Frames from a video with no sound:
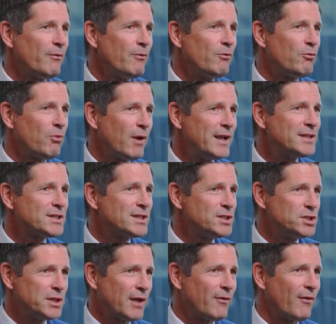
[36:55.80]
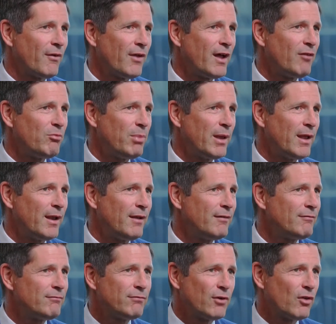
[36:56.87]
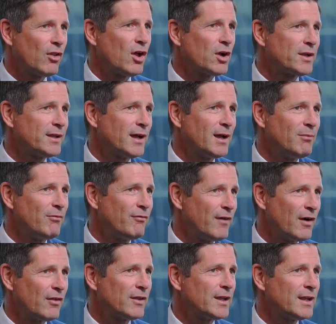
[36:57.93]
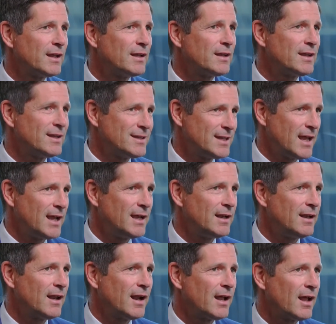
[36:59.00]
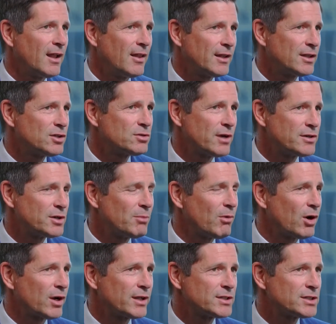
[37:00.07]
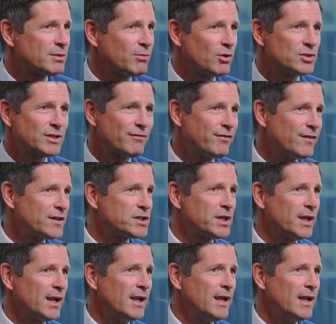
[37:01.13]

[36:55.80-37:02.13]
Rates in general have been for a long time fairly contained, and I think the Treasury market's the most efficient